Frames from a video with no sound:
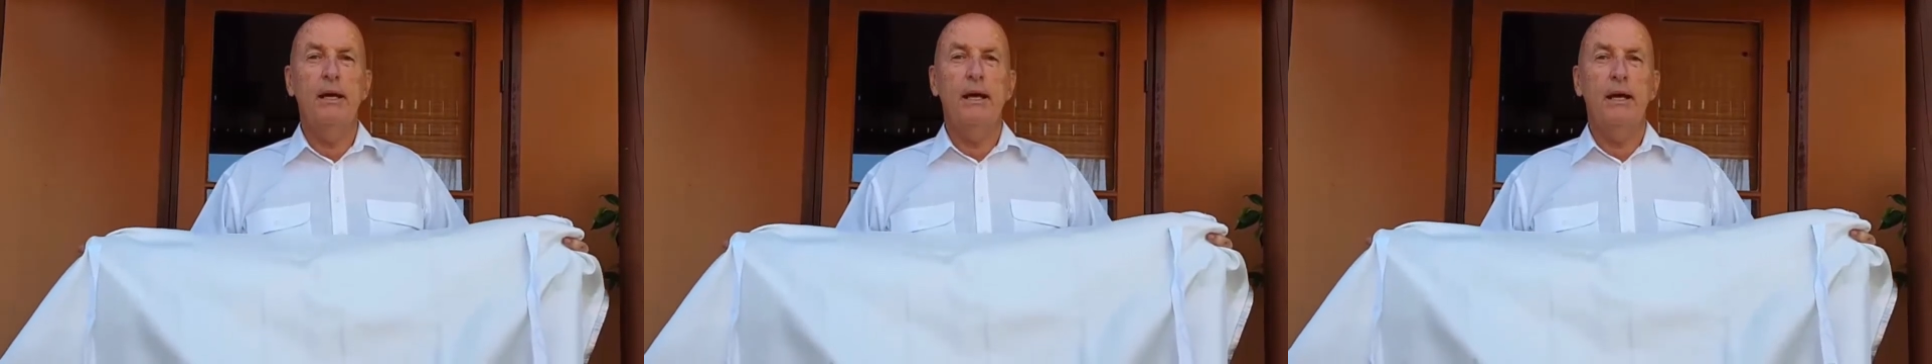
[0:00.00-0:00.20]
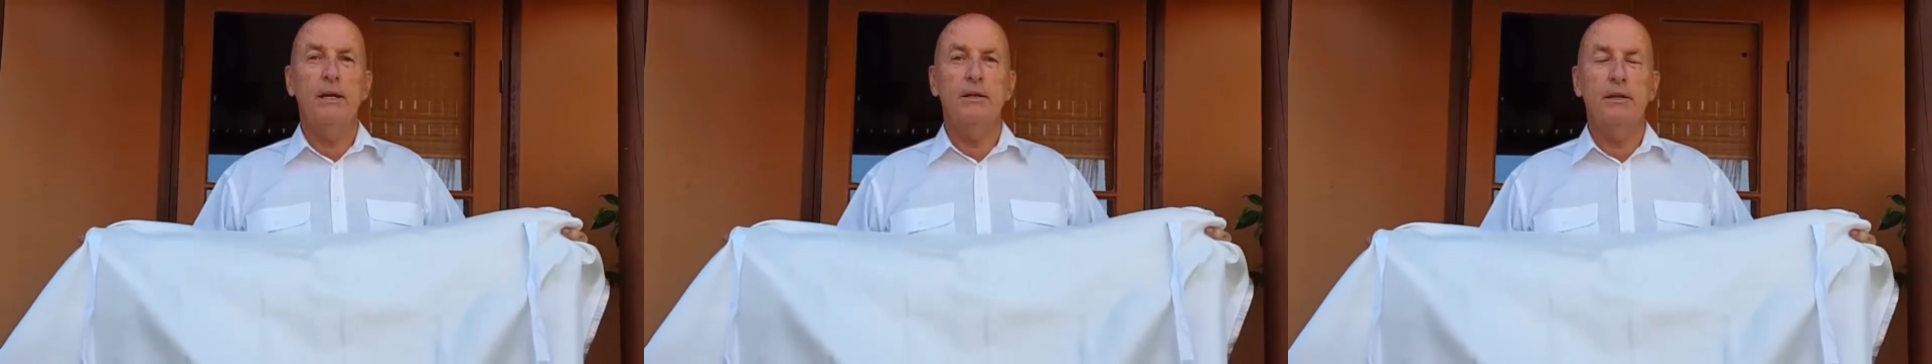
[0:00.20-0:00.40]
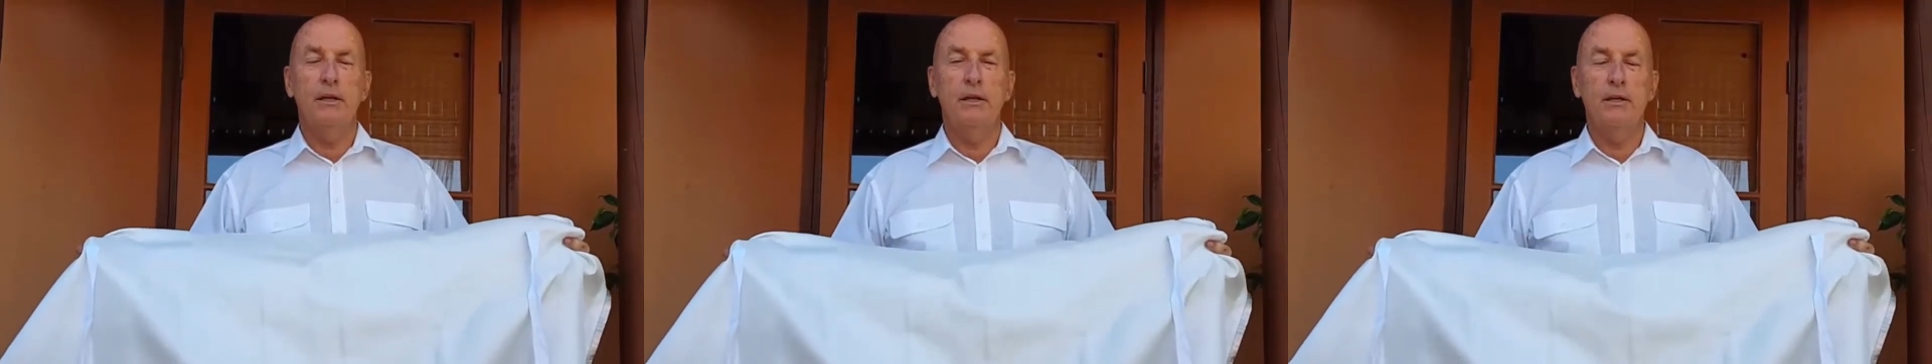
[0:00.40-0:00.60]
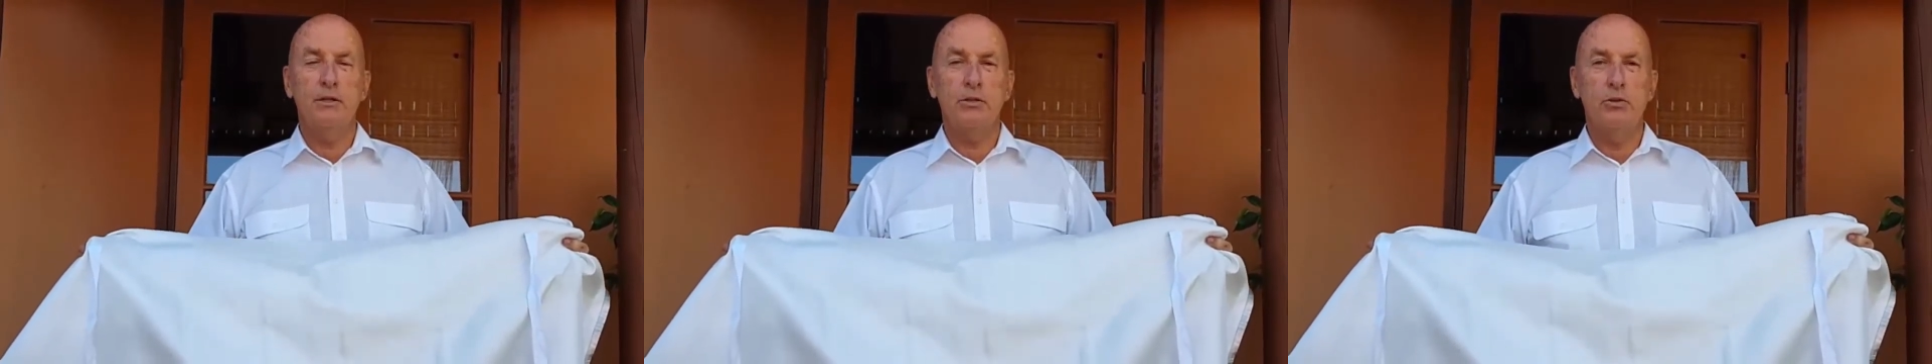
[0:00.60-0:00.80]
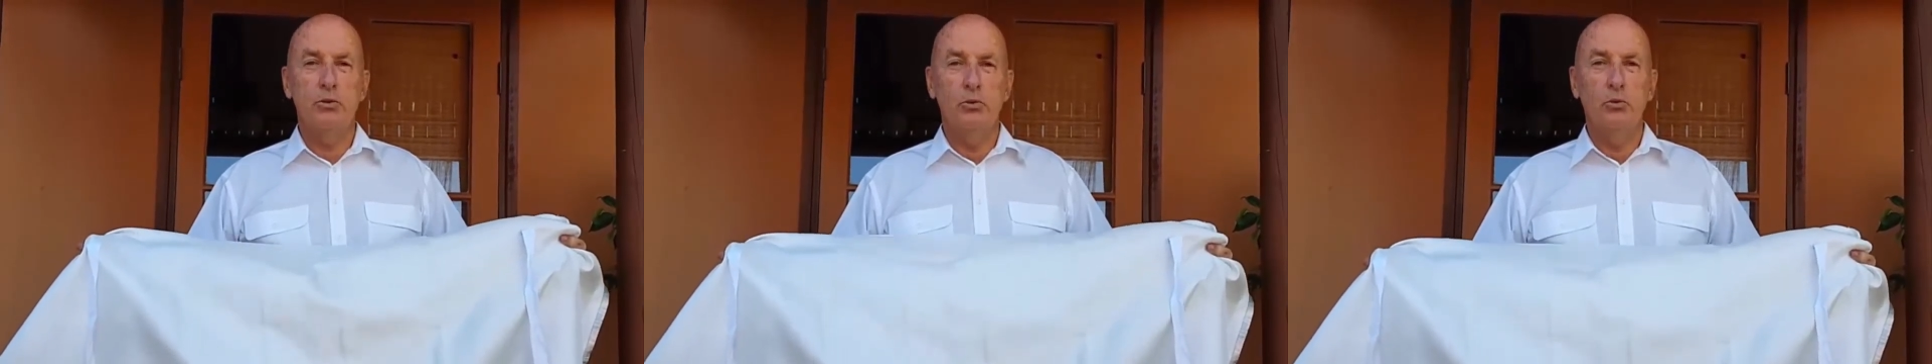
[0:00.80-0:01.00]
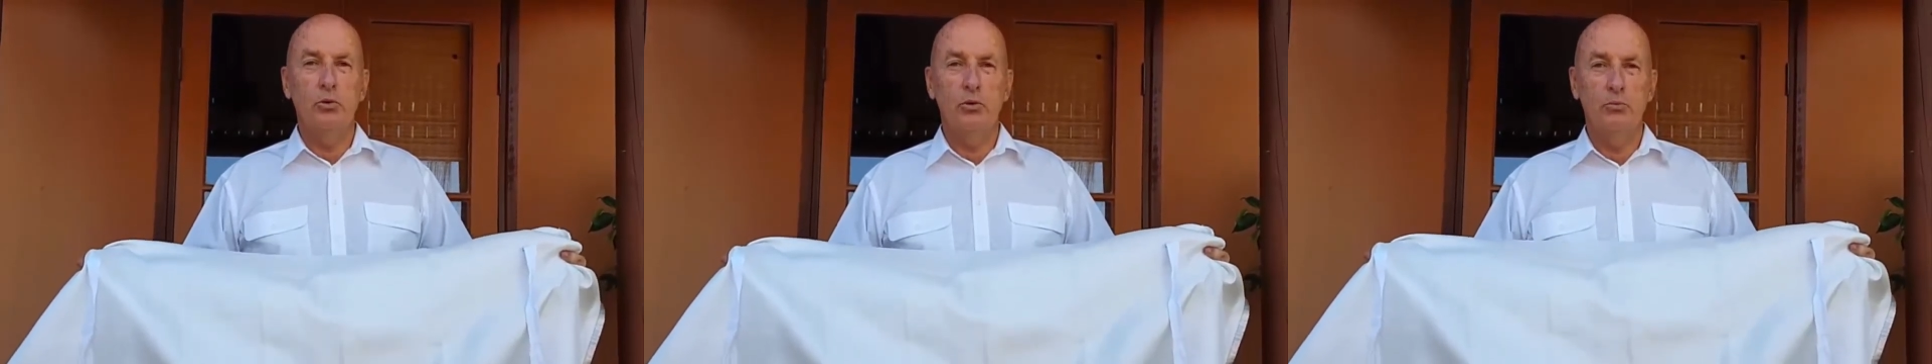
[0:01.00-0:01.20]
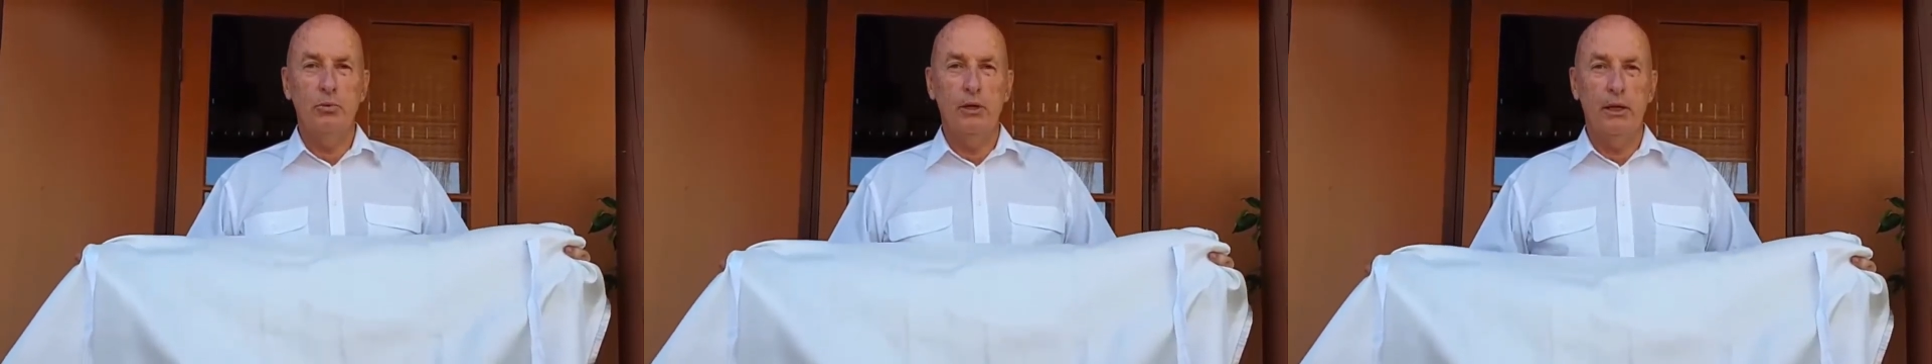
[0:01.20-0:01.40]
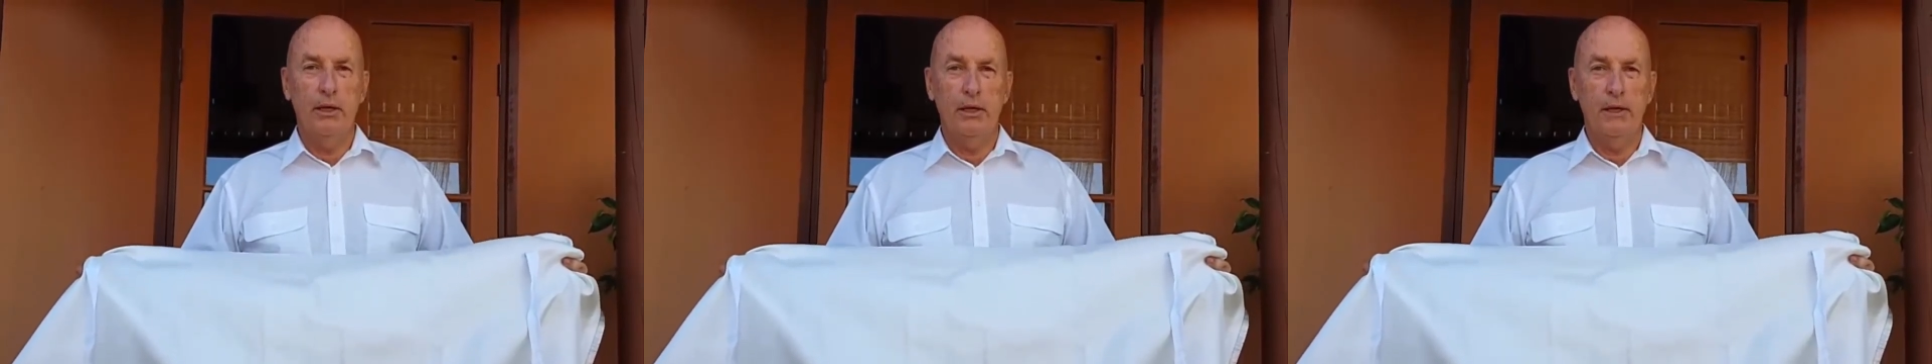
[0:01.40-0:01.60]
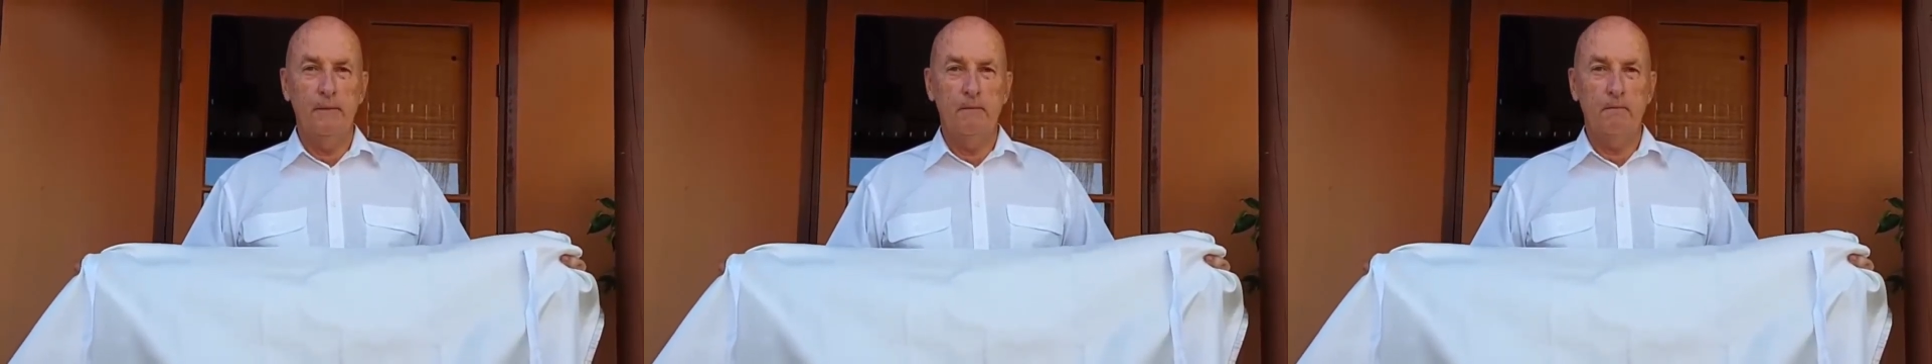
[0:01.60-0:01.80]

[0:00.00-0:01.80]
until it is cool completely.